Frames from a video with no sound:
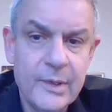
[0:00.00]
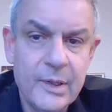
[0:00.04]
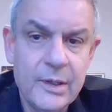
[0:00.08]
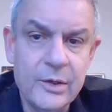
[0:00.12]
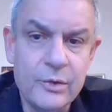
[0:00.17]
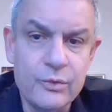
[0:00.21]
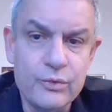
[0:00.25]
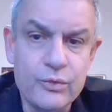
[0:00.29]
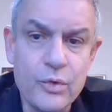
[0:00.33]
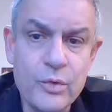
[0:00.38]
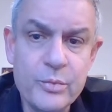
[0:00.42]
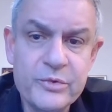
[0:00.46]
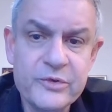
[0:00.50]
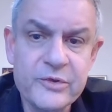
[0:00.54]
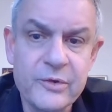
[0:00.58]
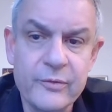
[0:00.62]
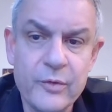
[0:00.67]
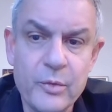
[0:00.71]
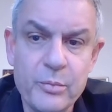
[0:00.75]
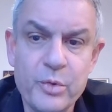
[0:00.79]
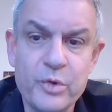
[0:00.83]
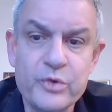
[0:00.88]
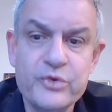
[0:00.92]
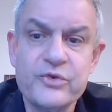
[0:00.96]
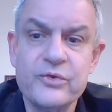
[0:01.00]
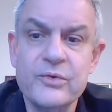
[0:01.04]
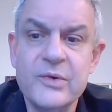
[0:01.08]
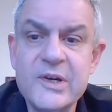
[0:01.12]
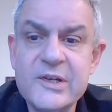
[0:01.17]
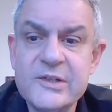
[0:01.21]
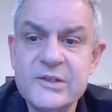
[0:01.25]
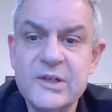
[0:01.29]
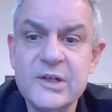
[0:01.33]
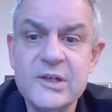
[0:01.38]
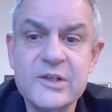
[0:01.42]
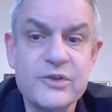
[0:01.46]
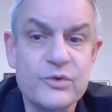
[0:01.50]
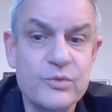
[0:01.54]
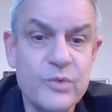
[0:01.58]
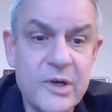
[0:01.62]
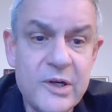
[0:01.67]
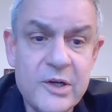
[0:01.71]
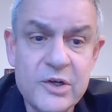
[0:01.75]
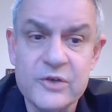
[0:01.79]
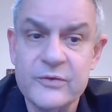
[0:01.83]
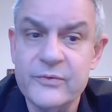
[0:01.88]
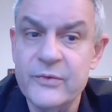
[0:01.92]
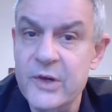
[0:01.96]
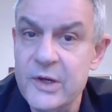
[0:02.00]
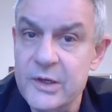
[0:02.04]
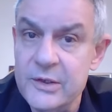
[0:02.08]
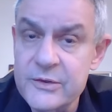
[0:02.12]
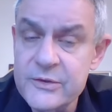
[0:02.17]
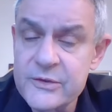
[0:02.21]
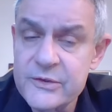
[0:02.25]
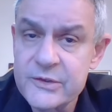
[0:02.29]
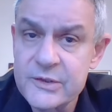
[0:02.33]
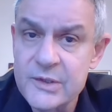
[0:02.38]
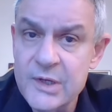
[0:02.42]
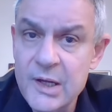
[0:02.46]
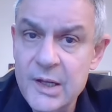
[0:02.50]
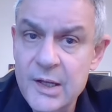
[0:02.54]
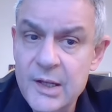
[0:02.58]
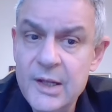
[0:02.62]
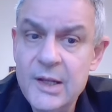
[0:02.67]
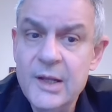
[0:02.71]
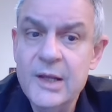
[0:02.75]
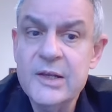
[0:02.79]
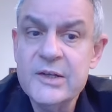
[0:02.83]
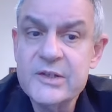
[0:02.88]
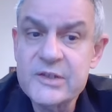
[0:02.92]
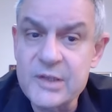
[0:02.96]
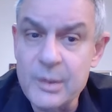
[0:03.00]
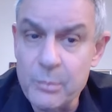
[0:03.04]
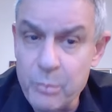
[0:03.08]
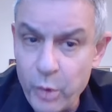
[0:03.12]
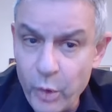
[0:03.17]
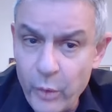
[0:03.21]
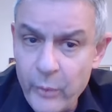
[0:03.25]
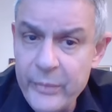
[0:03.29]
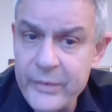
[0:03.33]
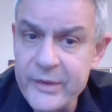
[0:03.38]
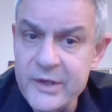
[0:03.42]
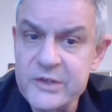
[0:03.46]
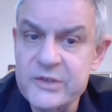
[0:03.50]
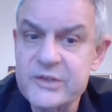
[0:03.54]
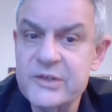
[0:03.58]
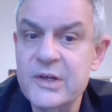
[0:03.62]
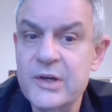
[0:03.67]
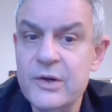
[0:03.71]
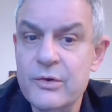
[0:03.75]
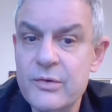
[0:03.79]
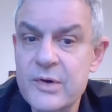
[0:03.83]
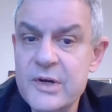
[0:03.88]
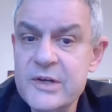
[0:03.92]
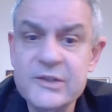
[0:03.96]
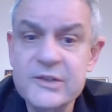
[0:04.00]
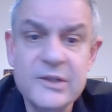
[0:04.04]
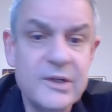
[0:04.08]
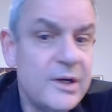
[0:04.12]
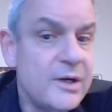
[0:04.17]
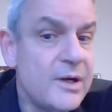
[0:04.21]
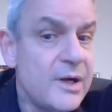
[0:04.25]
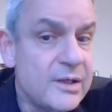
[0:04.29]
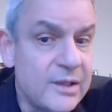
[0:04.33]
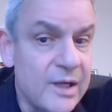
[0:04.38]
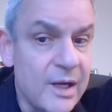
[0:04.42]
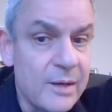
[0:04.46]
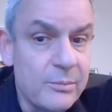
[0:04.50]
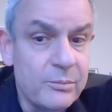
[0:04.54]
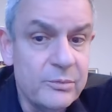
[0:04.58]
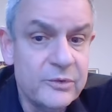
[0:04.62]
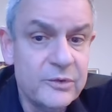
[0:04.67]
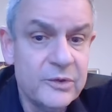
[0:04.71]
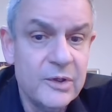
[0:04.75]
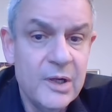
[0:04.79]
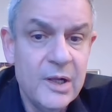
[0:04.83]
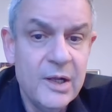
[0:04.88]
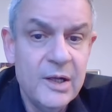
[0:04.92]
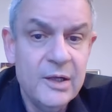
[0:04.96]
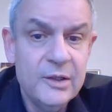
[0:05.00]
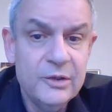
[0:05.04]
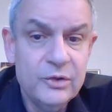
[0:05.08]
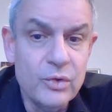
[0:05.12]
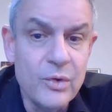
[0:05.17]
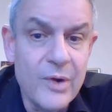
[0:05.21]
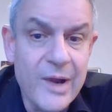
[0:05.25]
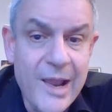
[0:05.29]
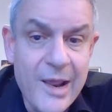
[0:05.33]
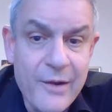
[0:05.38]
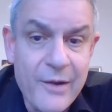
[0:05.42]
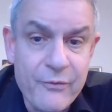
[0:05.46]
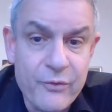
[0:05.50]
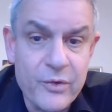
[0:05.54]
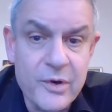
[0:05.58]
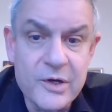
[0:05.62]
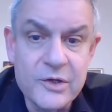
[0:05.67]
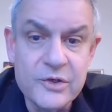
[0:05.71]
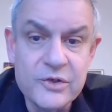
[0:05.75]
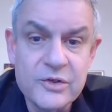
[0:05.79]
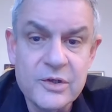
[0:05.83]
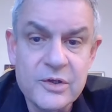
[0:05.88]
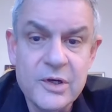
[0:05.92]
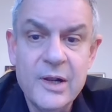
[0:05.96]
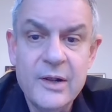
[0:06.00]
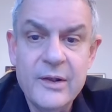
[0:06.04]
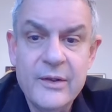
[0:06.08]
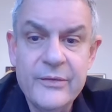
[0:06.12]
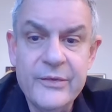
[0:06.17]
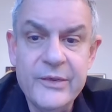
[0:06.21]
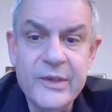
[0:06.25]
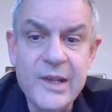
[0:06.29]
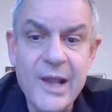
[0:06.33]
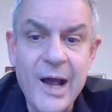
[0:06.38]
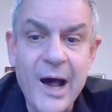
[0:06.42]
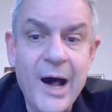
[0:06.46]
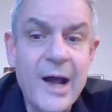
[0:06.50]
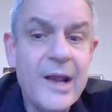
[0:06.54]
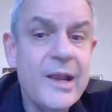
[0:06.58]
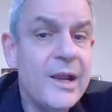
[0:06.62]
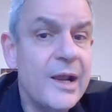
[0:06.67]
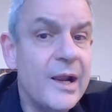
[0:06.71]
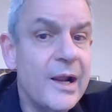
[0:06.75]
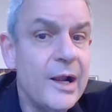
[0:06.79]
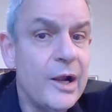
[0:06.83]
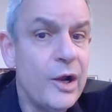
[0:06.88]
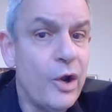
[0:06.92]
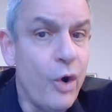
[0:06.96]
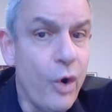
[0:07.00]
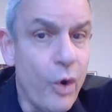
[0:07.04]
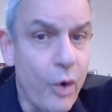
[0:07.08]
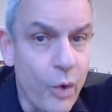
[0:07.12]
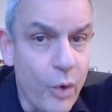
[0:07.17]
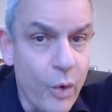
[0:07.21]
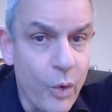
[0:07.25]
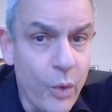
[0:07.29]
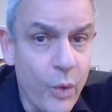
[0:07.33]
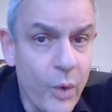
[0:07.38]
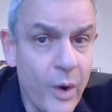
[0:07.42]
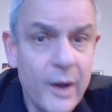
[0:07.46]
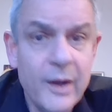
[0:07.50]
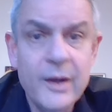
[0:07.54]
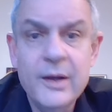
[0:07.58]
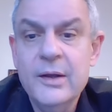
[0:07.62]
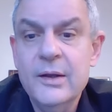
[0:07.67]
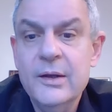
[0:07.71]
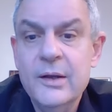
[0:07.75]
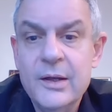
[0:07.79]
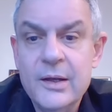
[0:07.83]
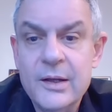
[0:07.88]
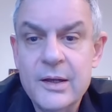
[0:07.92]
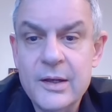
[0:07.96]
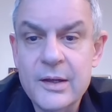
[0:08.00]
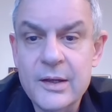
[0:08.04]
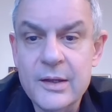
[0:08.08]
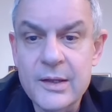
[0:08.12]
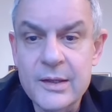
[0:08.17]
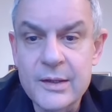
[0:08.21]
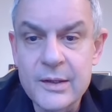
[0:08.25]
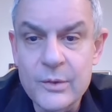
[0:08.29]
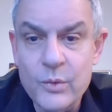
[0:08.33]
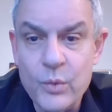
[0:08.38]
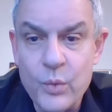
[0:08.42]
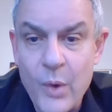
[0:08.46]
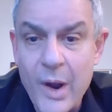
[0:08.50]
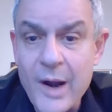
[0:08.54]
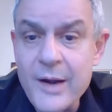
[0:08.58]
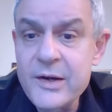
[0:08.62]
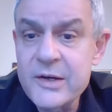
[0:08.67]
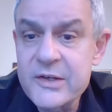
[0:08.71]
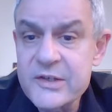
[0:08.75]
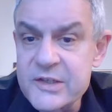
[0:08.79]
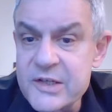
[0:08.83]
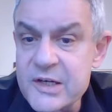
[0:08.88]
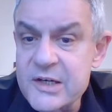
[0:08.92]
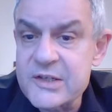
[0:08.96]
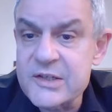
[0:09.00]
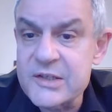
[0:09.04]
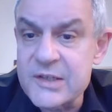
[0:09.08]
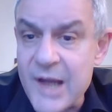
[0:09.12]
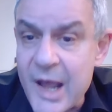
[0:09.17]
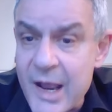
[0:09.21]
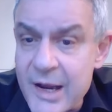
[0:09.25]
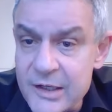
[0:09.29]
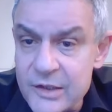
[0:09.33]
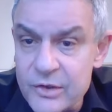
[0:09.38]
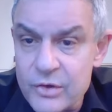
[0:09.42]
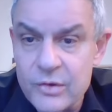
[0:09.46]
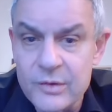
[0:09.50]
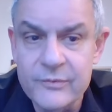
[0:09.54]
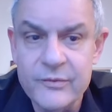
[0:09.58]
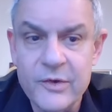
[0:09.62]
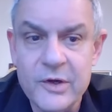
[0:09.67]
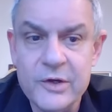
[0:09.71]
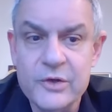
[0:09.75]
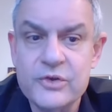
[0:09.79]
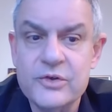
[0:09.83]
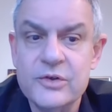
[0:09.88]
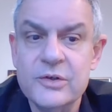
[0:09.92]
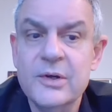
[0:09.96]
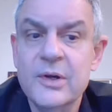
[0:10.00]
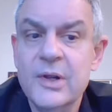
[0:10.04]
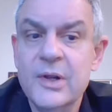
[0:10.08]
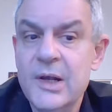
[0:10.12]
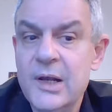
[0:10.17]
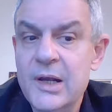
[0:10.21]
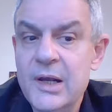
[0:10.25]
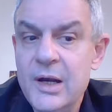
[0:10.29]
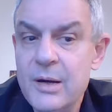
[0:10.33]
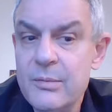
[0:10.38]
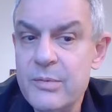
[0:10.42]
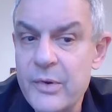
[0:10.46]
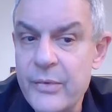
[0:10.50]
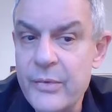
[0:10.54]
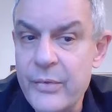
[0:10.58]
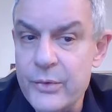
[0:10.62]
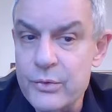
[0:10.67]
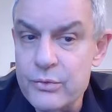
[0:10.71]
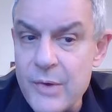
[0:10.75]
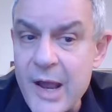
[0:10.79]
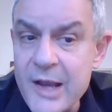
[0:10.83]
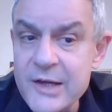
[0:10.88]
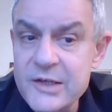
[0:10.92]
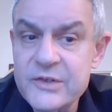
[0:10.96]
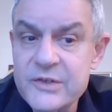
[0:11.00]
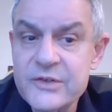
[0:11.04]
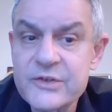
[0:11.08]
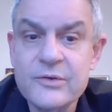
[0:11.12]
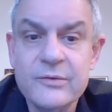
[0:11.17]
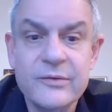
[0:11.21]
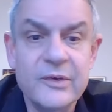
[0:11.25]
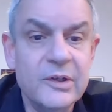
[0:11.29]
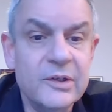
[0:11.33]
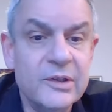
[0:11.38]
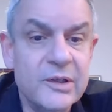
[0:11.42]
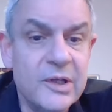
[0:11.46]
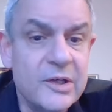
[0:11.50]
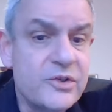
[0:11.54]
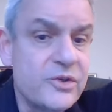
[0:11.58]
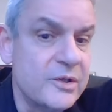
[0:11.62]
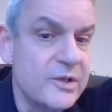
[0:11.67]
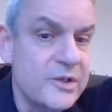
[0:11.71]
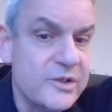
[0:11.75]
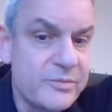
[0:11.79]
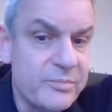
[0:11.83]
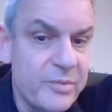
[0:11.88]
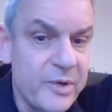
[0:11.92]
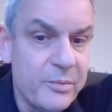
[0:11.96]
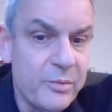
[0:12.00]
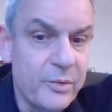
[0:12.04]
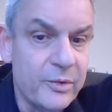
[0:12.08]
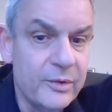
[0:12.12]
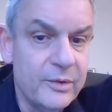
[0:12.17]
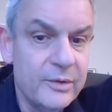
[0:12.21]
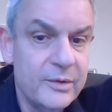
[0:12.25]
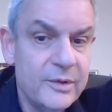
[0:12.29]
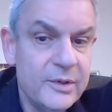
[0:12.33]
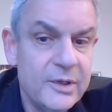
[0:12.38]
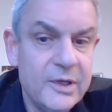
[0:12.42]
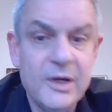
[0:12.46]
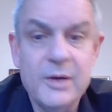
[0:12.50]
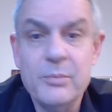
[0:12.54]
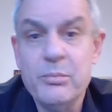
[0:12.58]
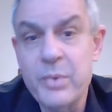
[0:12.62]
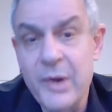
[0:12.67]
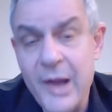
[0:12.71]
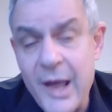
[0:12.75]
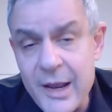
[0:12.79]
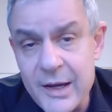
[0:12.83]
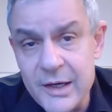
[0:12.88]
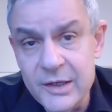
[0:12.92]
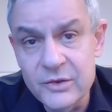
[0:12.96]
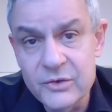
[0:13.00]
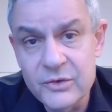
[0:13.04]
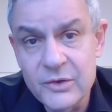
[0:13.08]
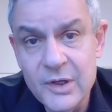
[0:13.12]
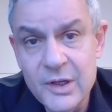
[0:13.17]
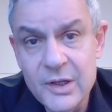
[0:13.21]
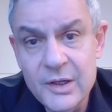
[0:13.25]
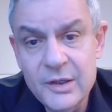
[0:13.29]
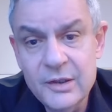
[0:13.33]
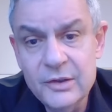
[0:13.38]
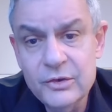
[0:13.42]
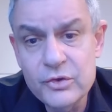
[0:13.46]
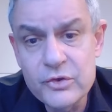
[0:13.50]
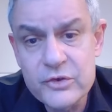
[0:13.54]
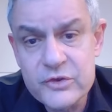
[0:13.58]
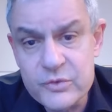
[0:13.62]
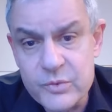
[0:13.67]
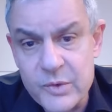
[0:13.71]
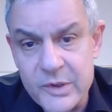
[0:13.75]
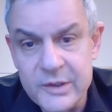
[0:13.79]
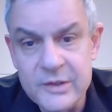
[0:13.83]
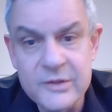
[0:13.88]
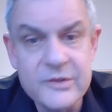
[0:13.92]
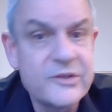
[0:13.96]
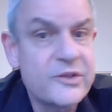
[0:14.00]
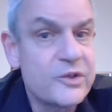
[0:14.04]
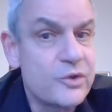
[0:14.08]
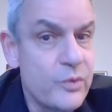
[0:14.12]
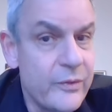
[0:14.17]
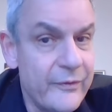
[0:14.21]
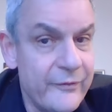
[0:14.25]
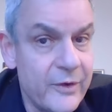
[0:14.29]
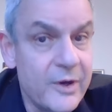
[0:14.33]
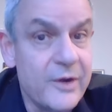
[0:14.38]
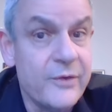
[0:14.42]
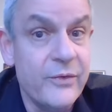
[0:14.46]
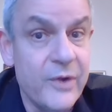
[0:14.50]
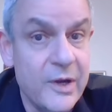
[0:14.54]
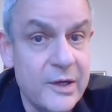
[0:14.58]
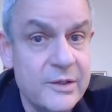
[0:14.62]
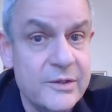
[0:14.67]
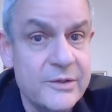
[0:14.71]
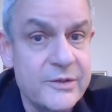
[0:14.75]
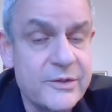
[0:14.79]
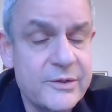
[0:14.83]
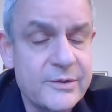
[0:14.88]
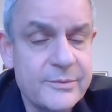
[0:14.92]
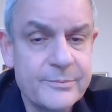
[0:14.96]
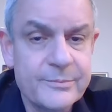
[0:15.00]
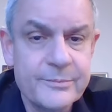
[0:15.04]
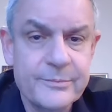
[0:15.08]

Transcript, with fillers: Groups of opportunistic Swedish Finns support these theories in an attempt to leverage the I L O one sixty-nine Convention about the rights of indigenous people and apply it to Sweden's Kvens.